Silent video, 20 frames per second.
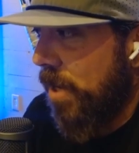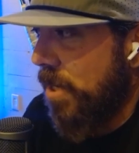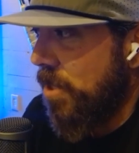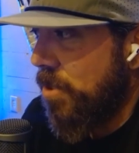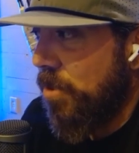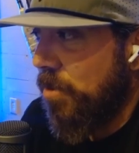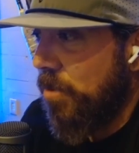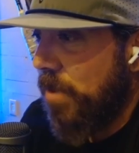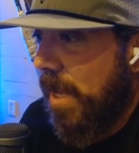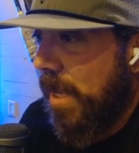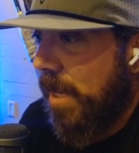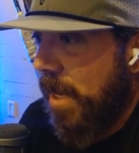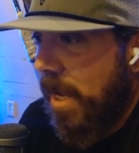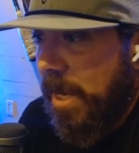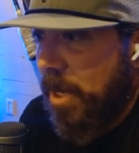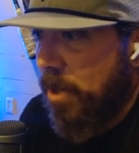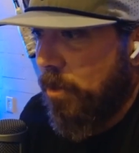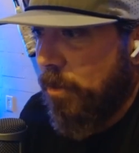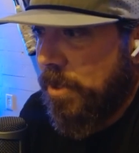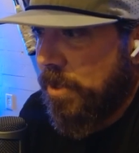I do that, I
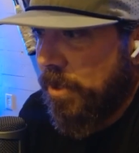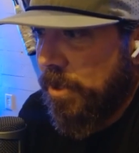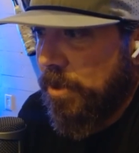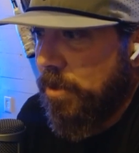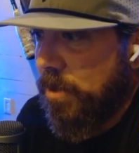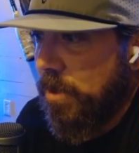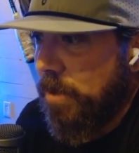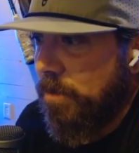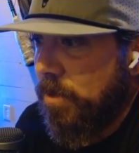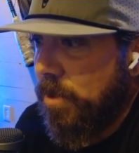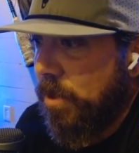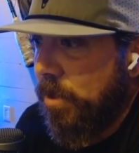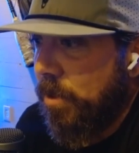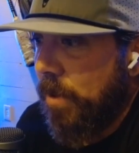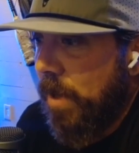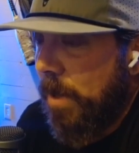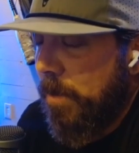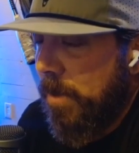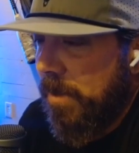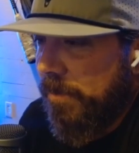always lose them
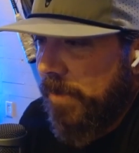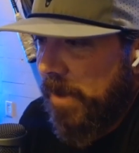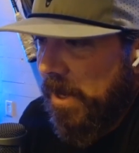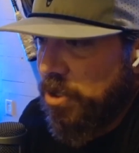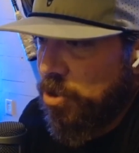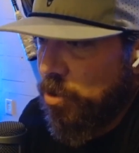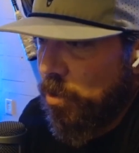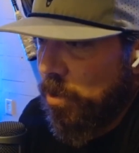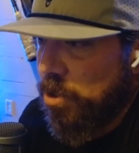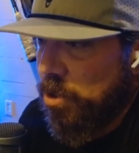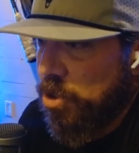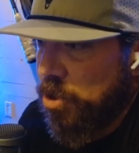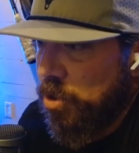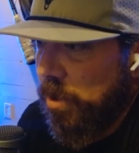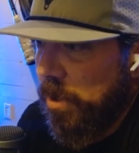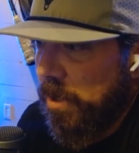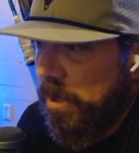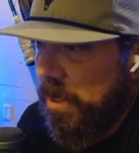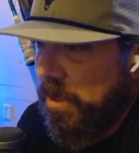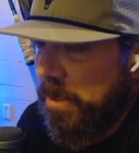too. I mean, if I short
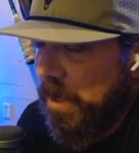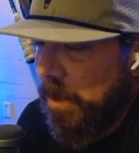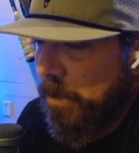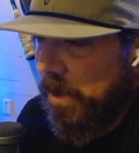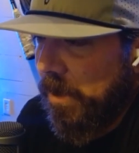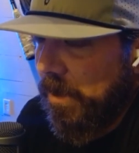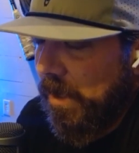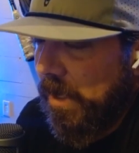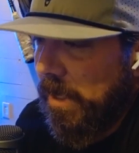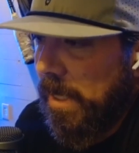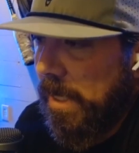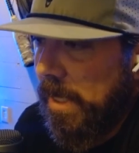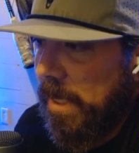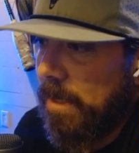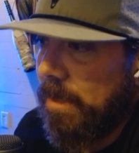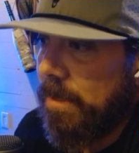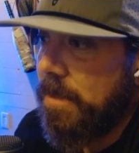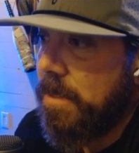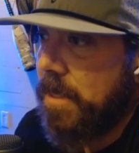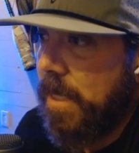shoot it, it typically
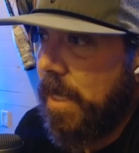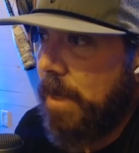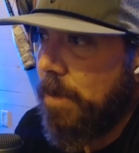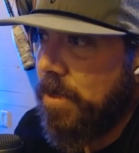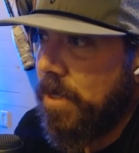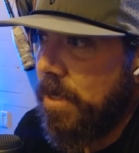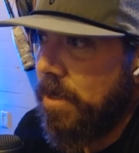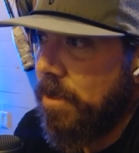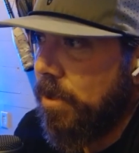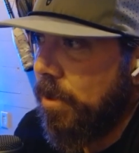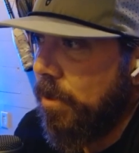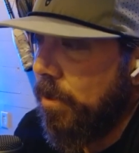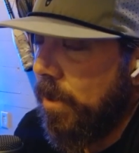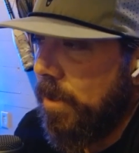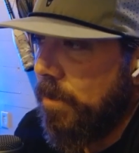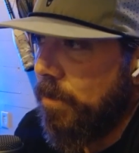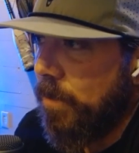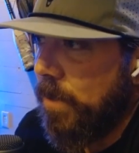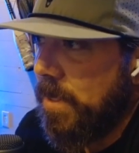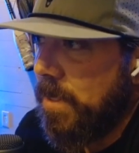like skips into
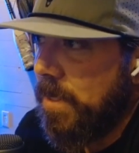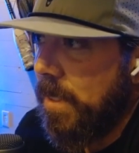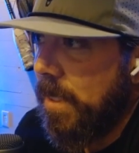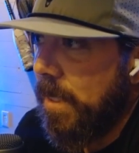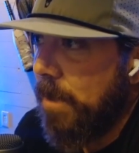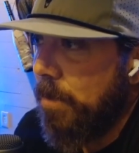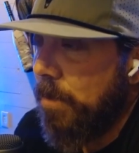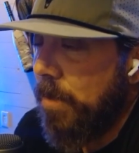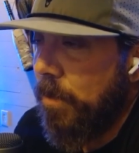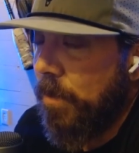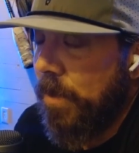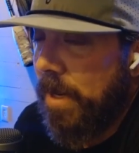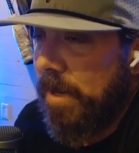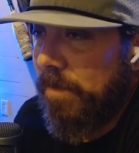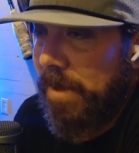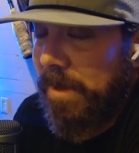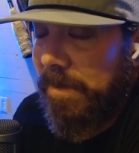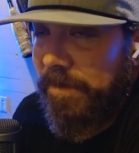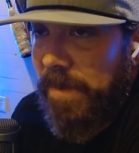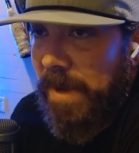it and we see it. But
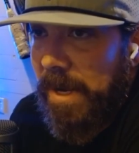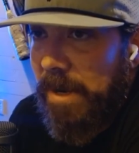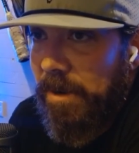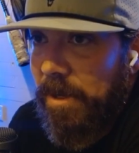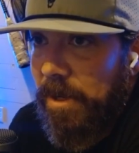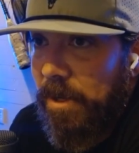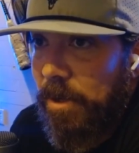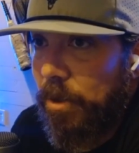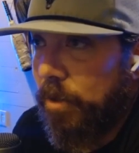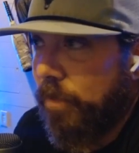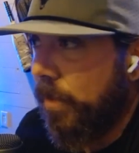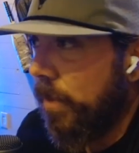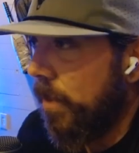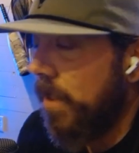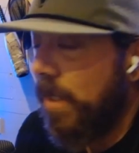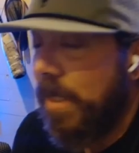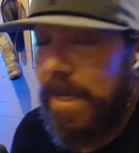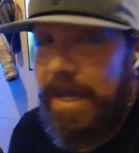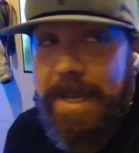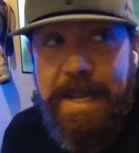whenever I fire it
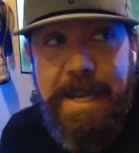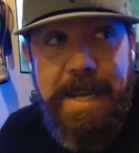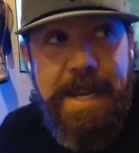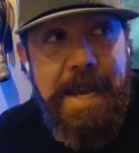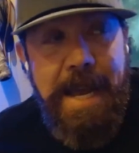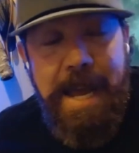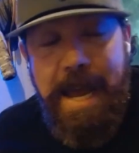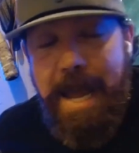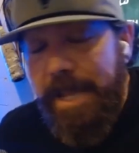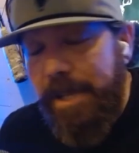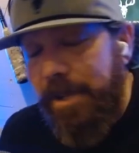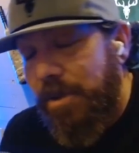over, I